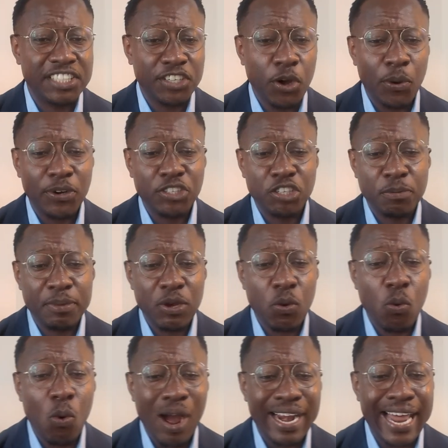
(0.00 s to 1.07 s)
is going to be
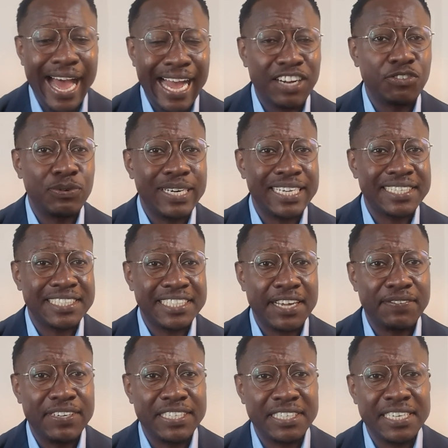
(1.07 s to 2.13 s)

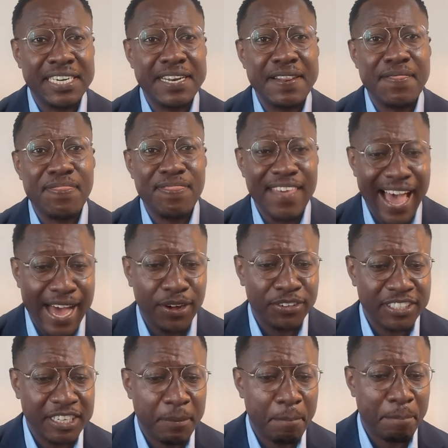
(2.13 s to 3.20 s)

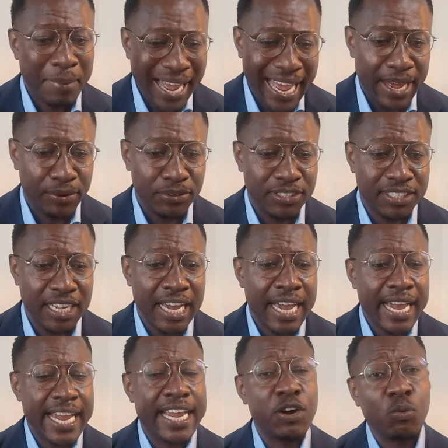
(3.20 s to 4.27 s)
£117,000,
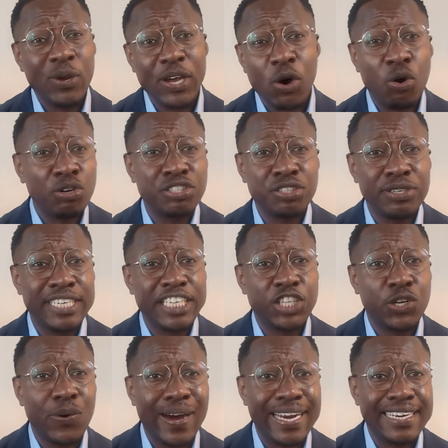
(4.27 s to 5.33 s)
and we also need
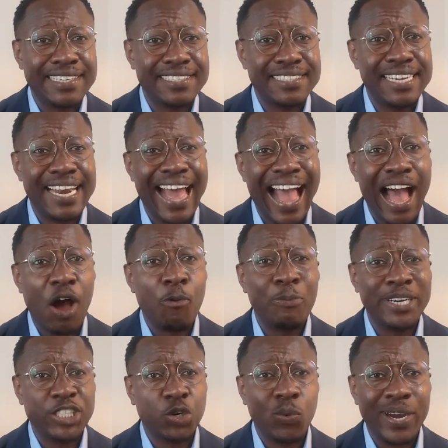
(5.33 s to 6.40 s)
to understand how
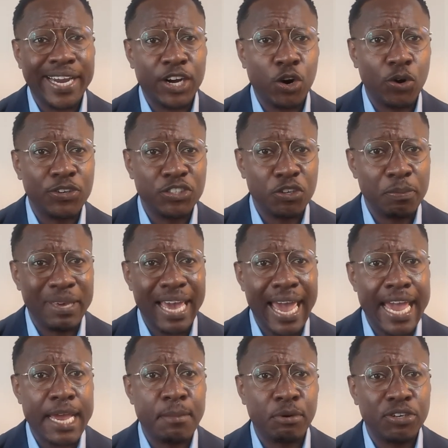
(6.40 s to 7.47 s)
much we're going to be
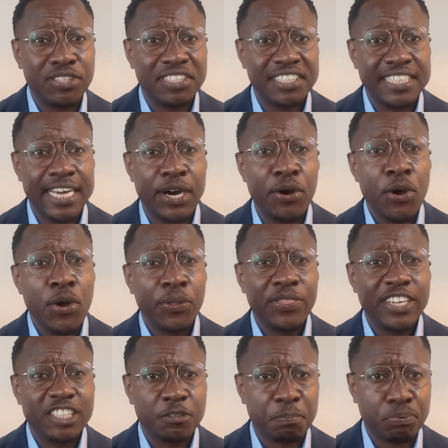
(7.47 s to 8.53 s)
able to sell
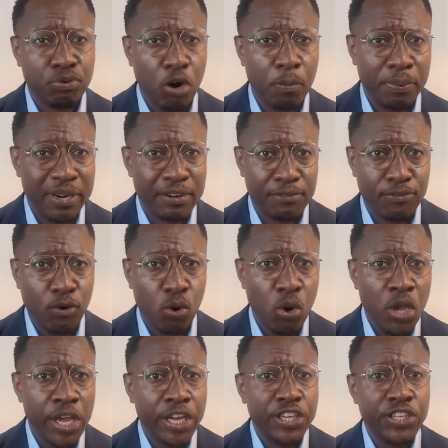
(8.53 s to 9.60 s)
this property for.
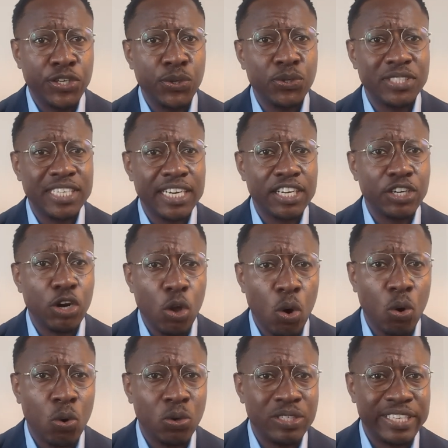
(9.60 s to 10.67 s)
Using
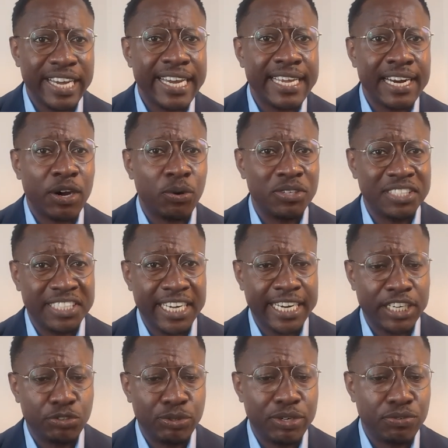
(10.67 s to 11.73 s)
local data on
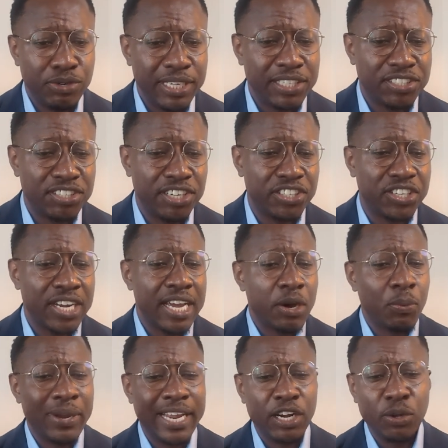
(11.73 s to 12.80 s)
secondary research,
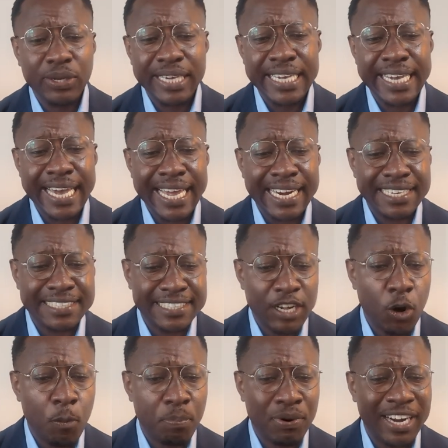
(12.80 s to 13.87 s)
we are looking at a
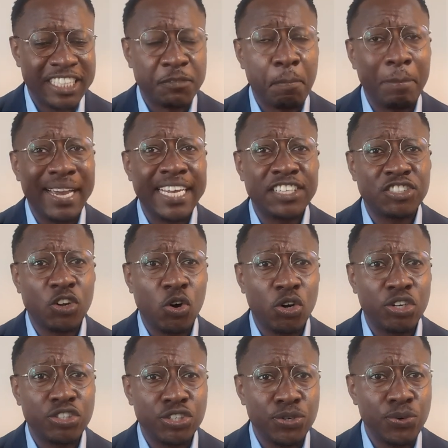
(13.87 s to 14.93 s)
sell price based
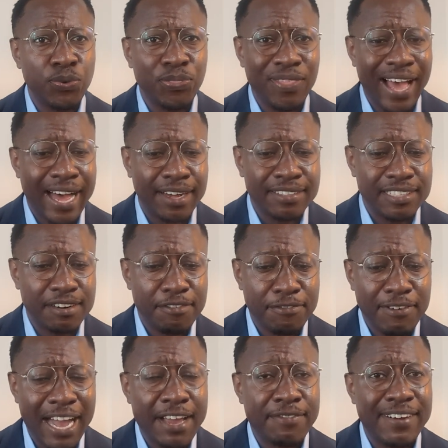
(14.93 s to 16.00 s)
on
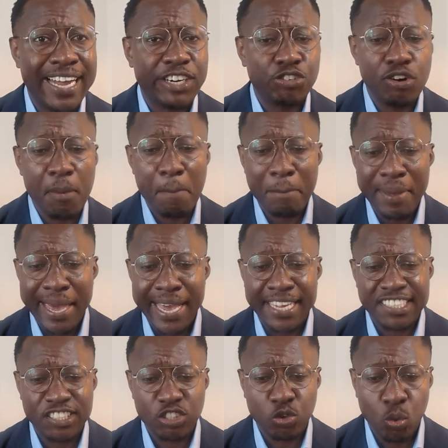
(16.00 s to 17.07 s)
2,500 per
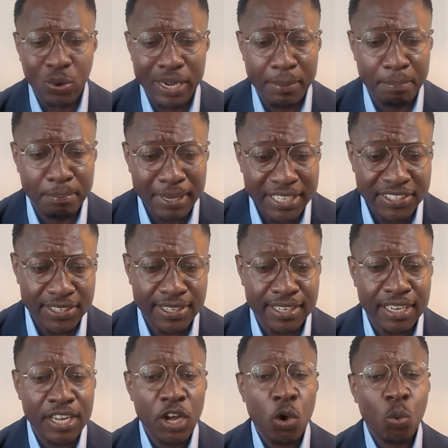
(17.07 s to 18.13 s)
square meter.
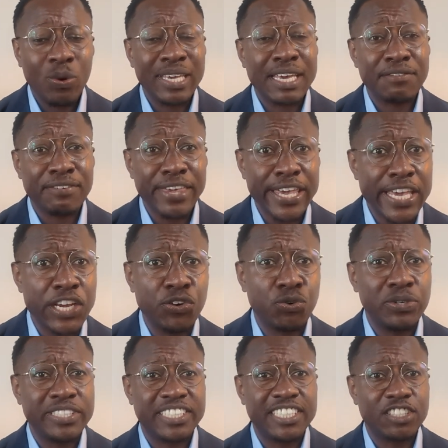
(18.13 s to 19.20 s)
We have
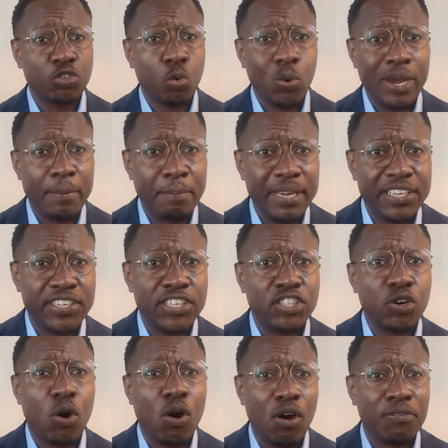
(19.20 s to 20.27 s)
increased the square
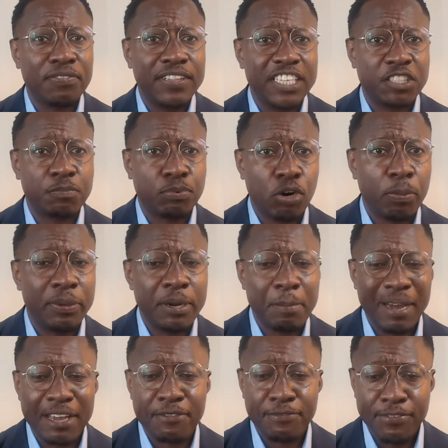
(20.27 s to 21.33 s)
meterage of this property
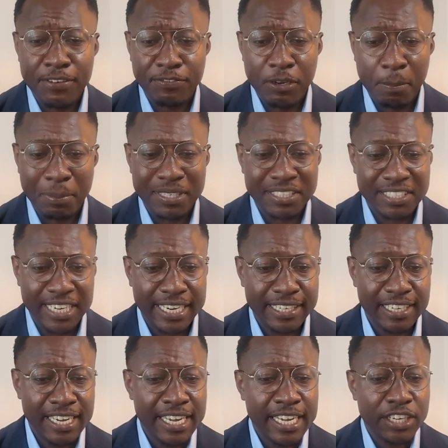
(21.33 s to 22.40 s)
by
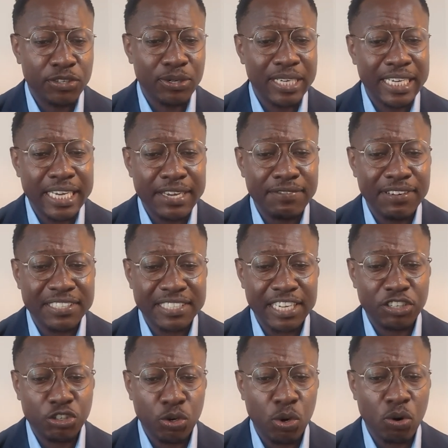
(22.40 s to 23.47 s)
50% to give us a
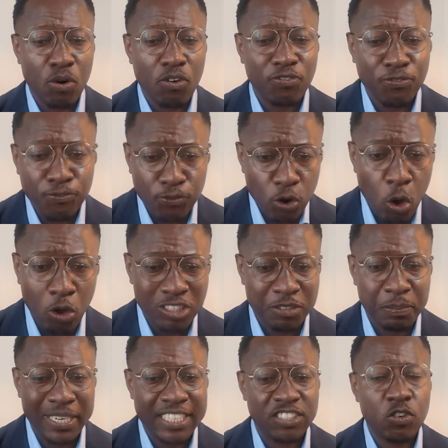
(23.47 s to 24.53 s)
total floor
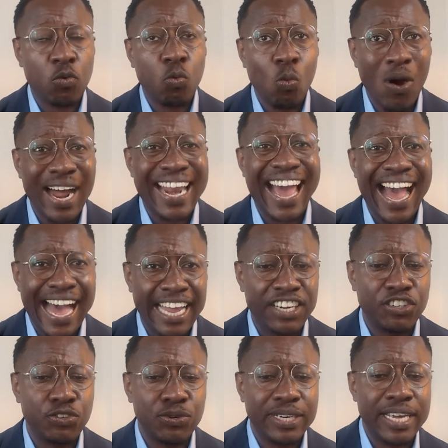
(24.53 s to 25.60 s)
space of
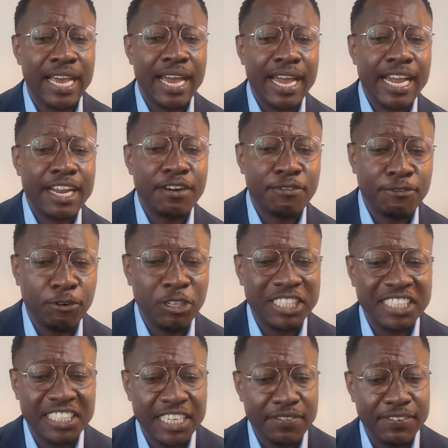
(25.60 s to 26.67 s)

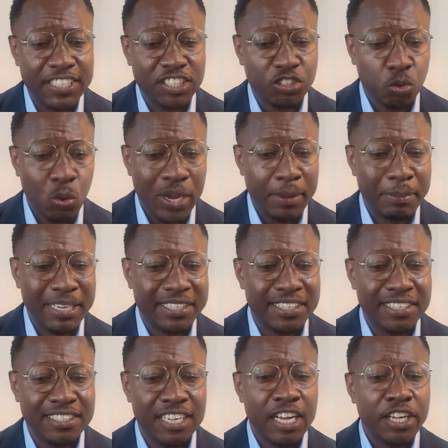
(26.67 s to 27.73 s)
147 square
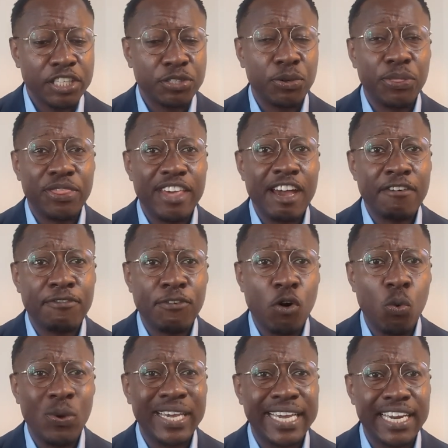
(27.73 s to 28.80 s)
meters. So therefore,
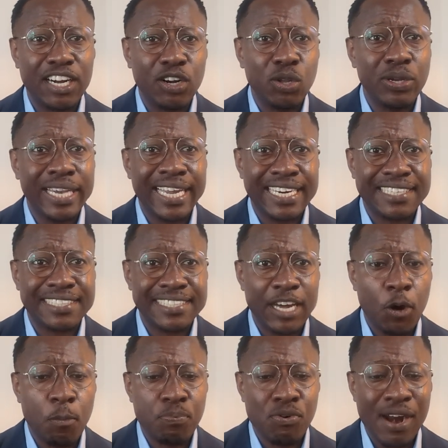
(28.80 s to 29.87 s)
we can look at a
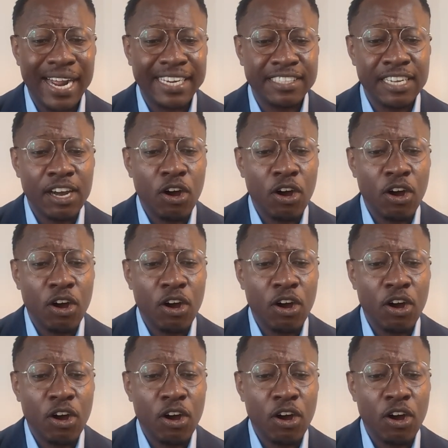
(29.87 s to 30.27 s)
sell price